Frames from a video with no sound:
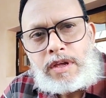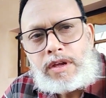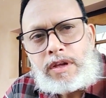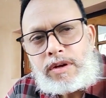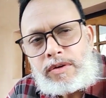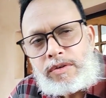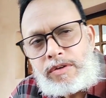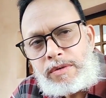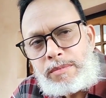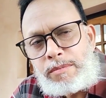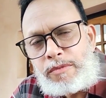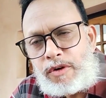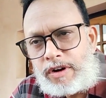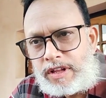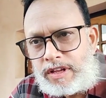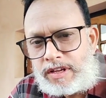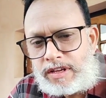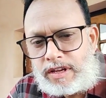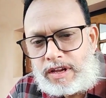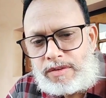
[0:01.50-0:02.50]
Good
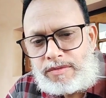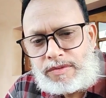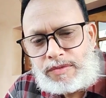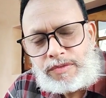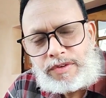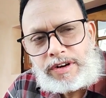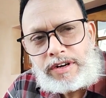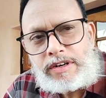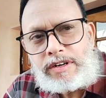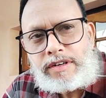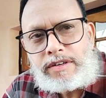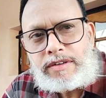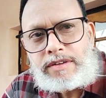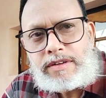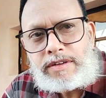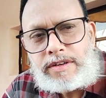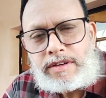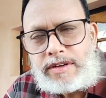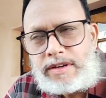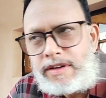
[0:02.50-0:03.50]
morning, everyone.
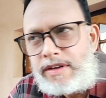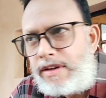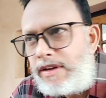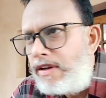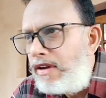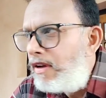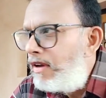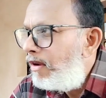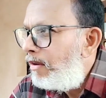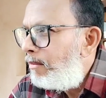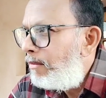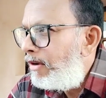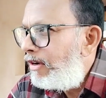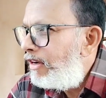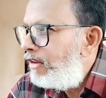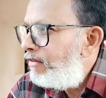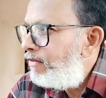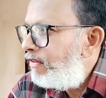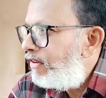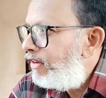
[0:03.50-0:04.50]
My dear
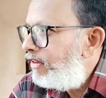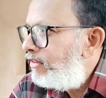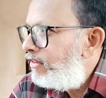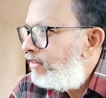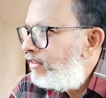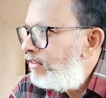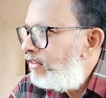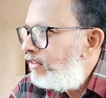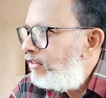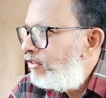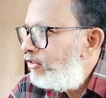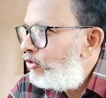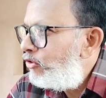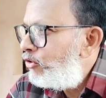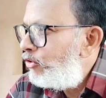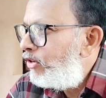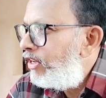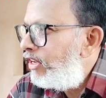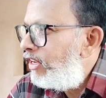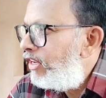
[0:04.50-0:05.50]
friends,
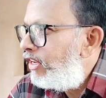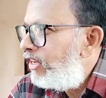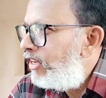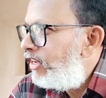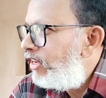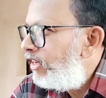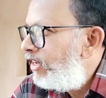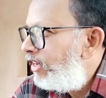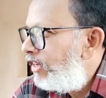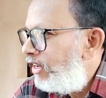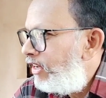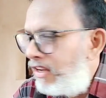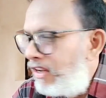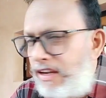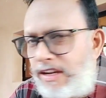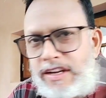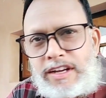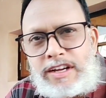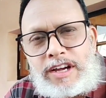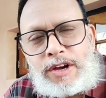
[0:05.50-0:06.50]
today
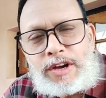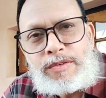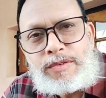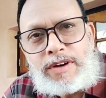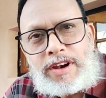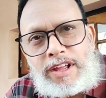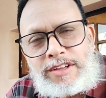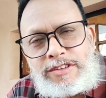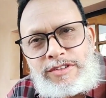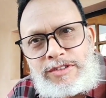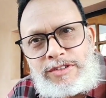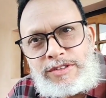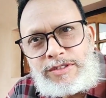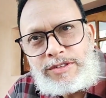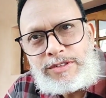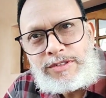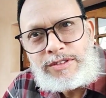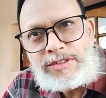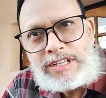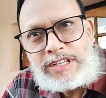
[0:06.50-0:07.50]
I would like to
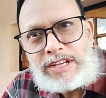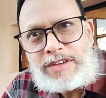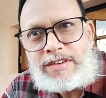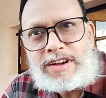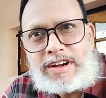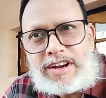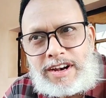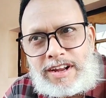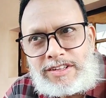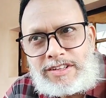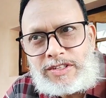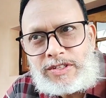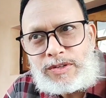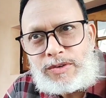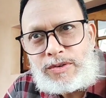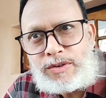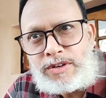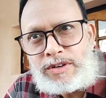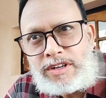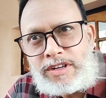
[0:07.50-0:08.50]
give a class
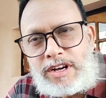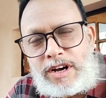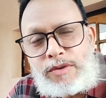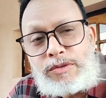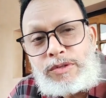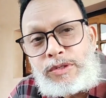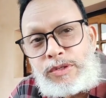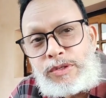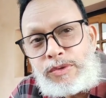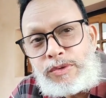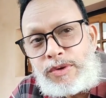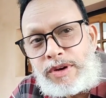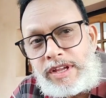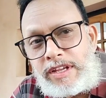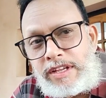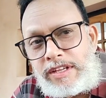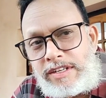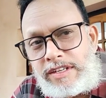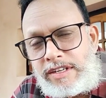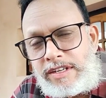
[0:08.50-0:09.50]
on how to
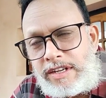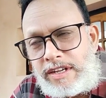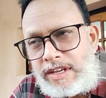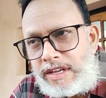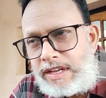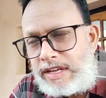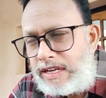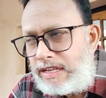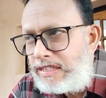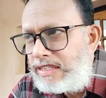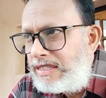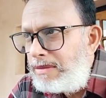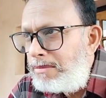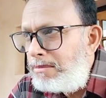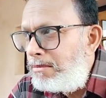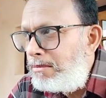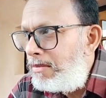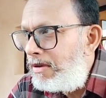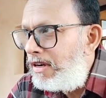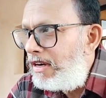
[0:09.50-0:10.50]
write a
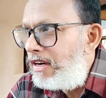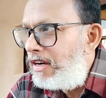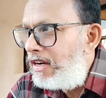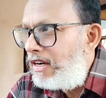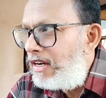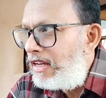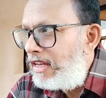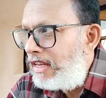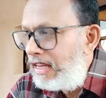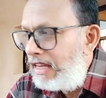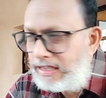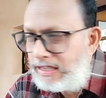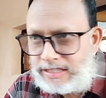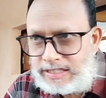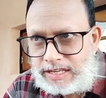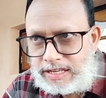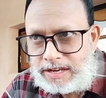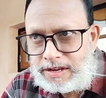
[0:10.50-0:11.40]
simple essay.